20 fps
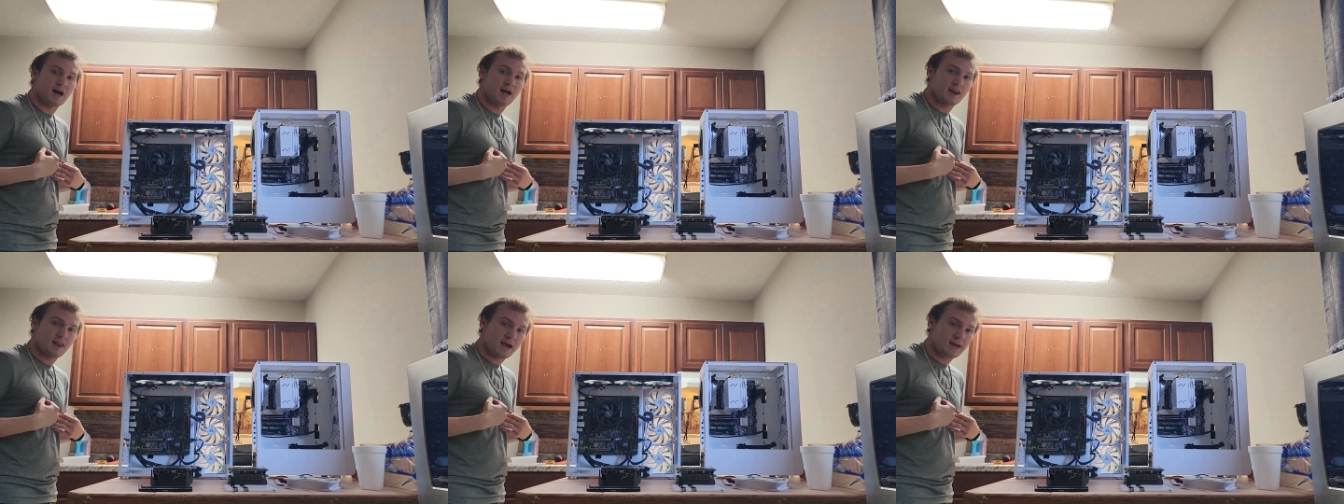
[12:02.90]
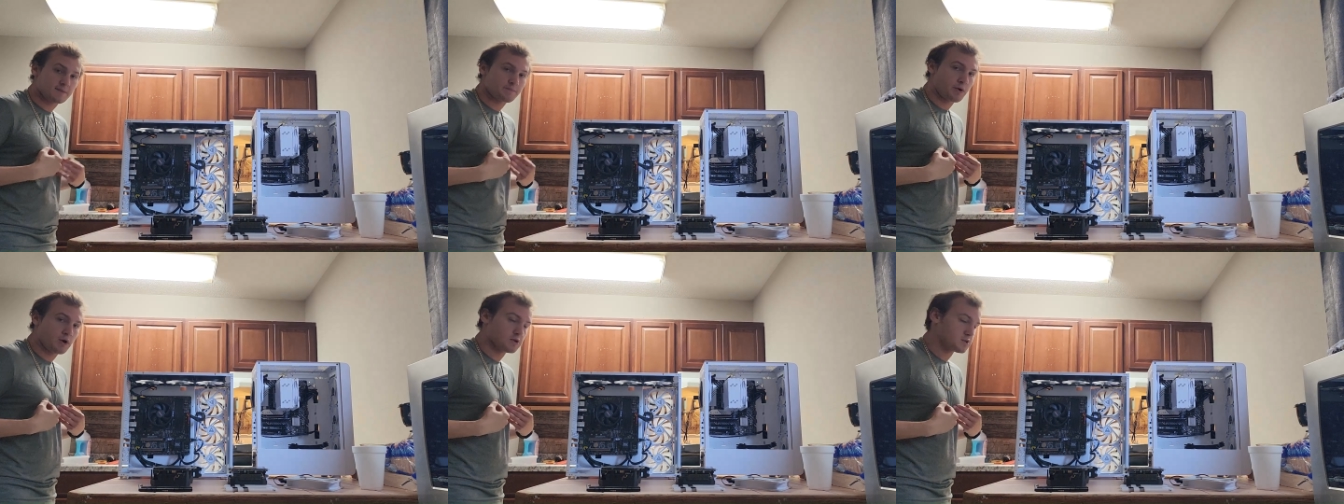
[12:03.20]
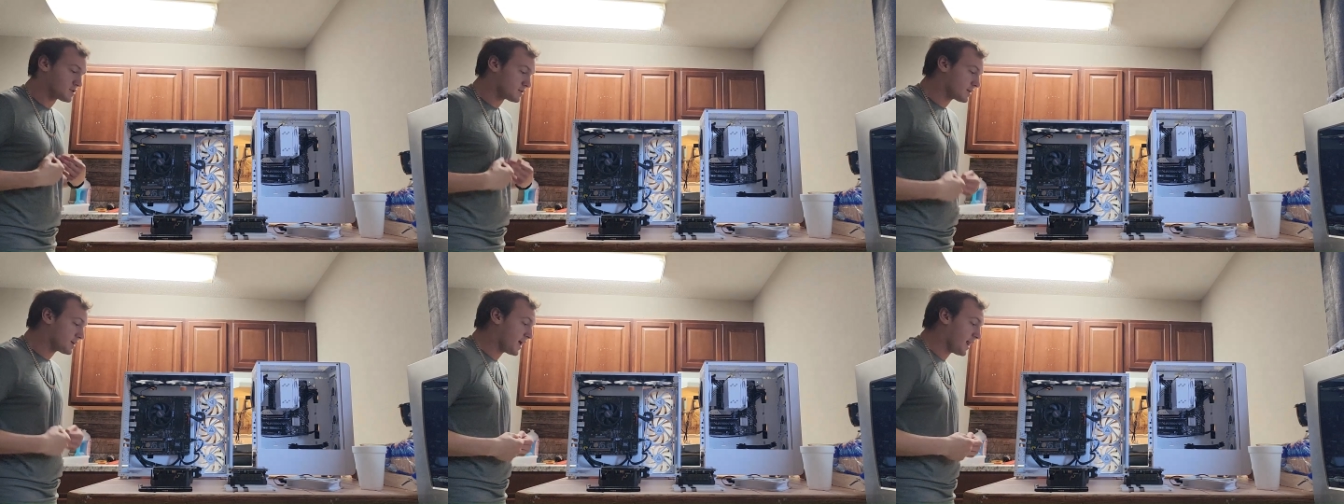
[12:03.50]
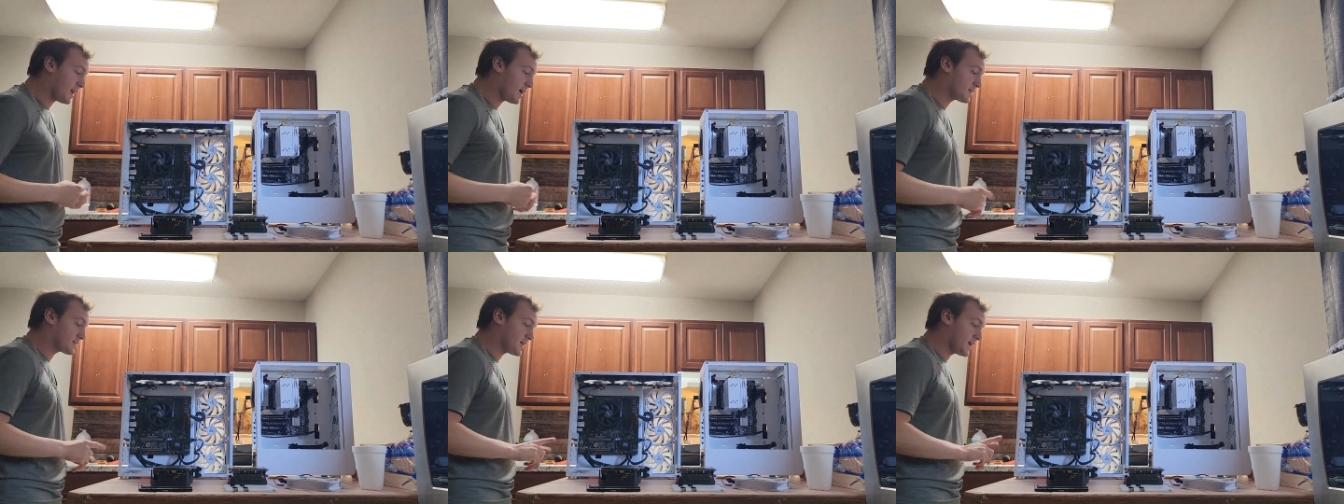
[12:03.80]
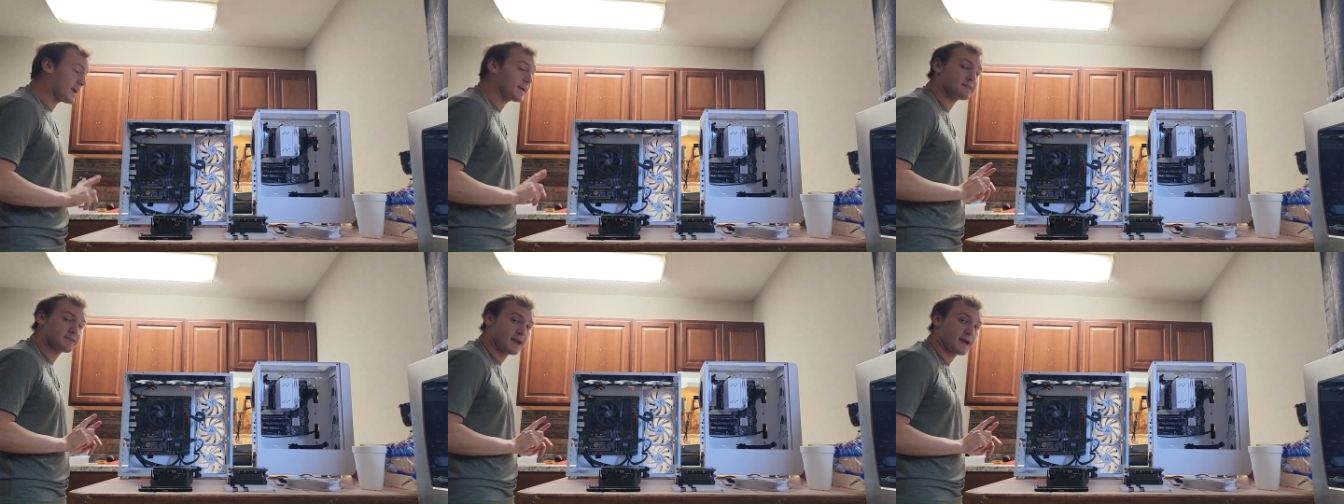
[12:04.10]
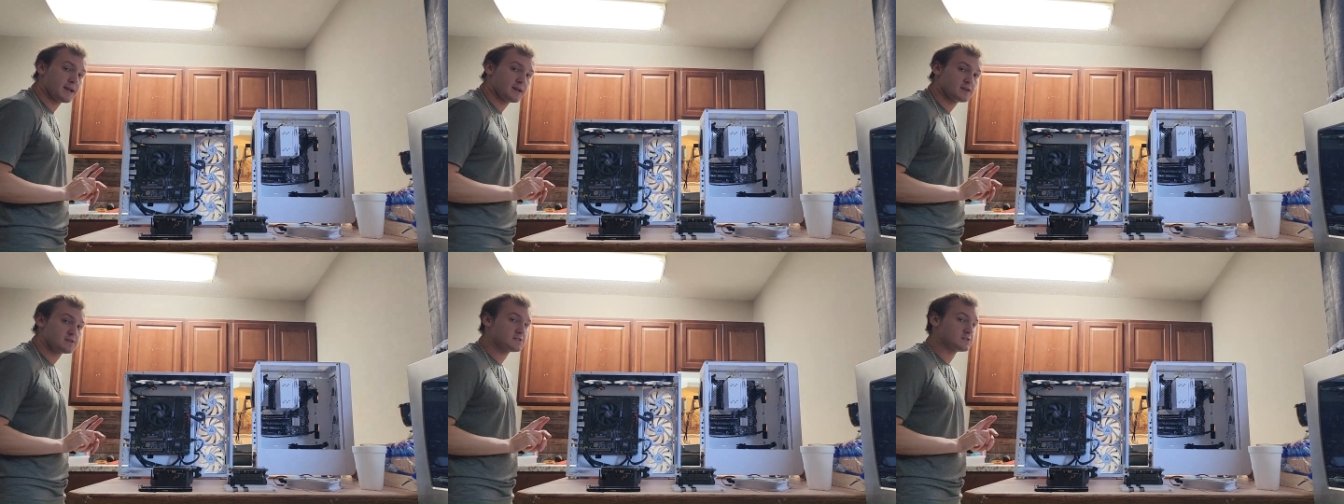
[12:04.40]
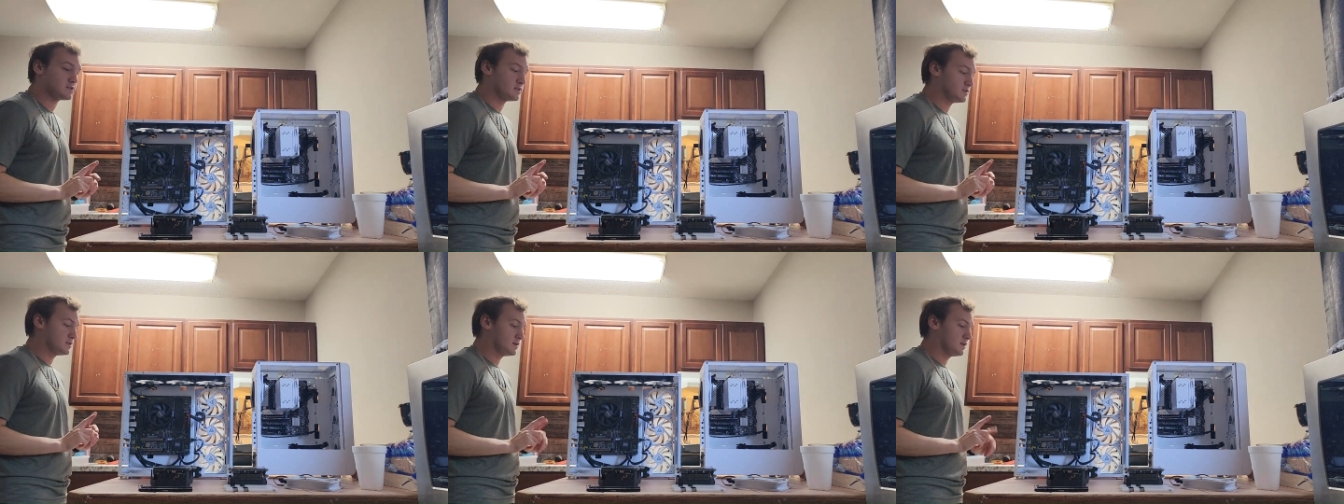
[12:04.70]
I like personally. I like the
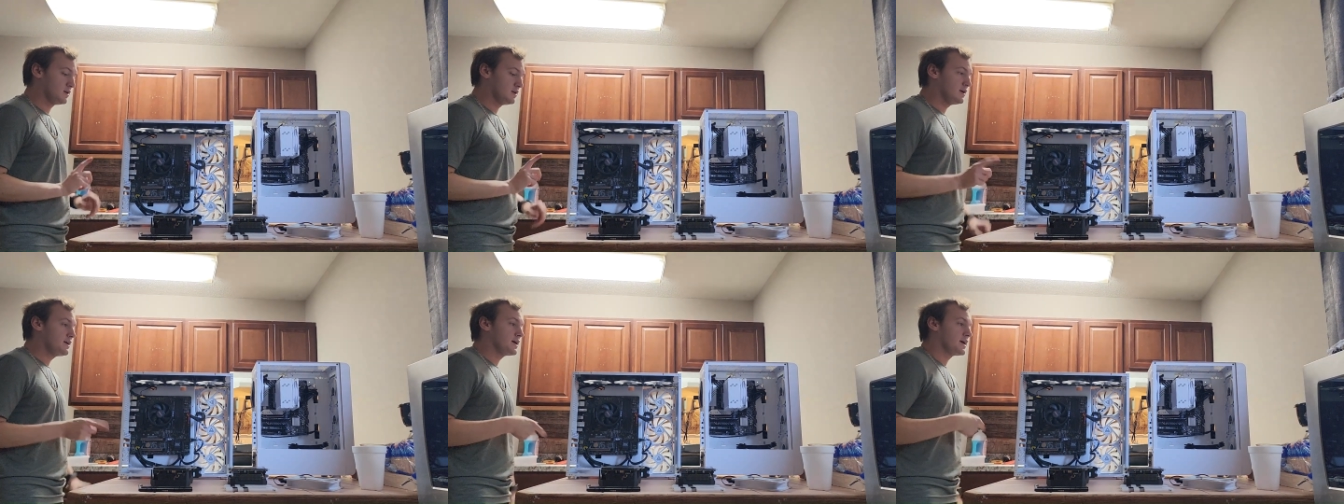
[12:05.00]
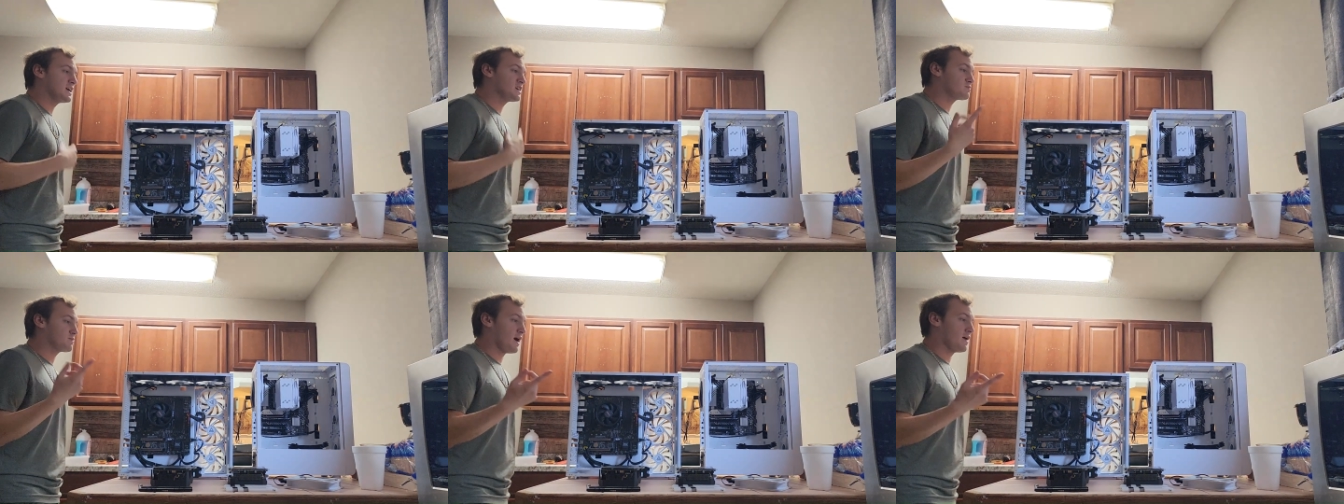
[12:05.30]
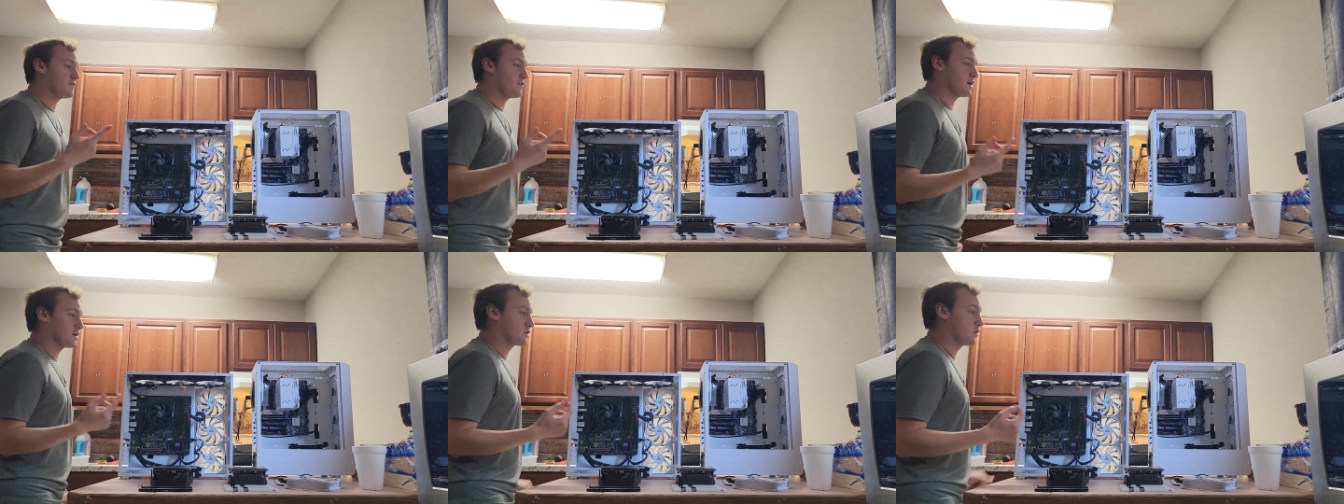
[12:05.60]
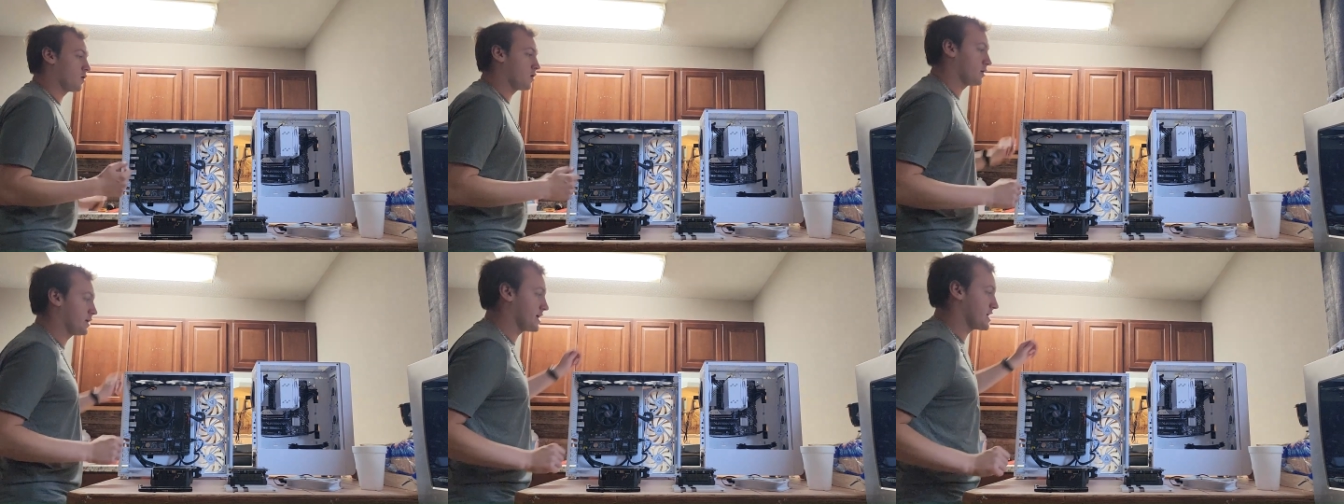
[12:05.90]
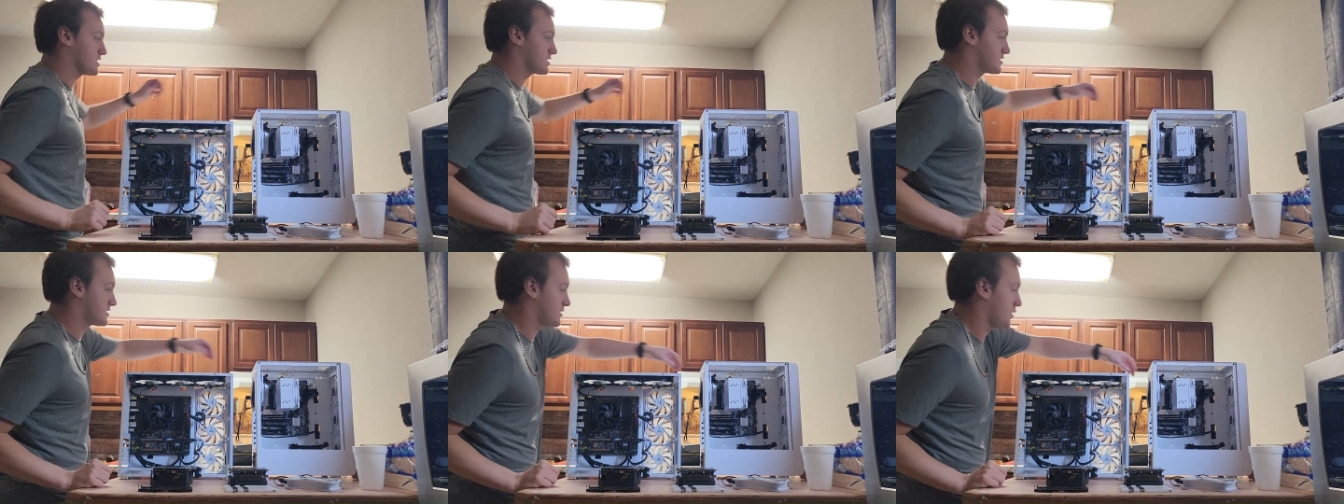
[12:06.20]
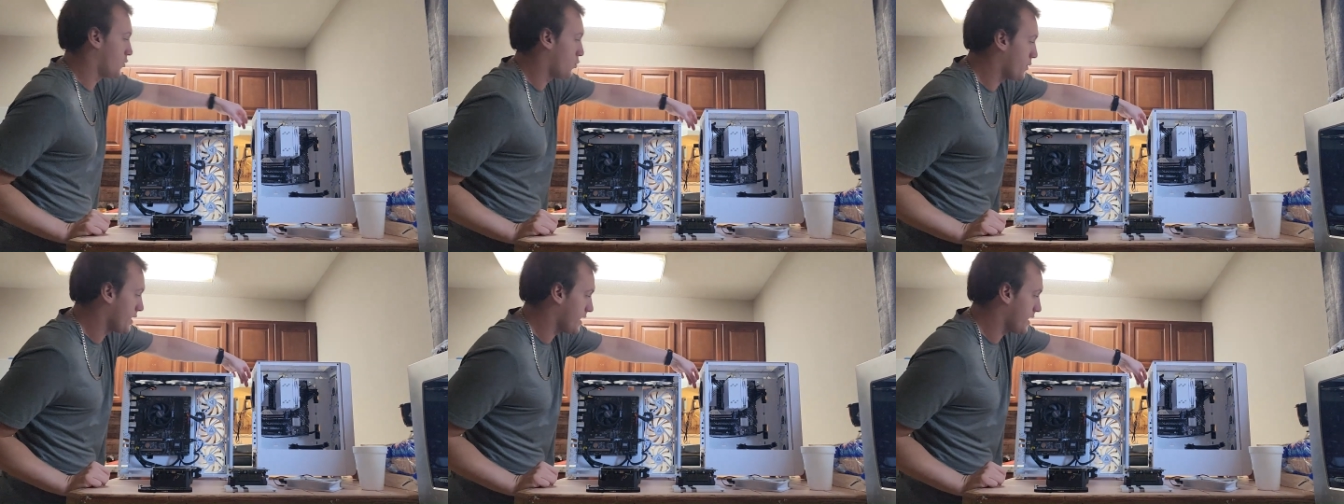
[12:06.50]
antennas. His Wi-Fi card is some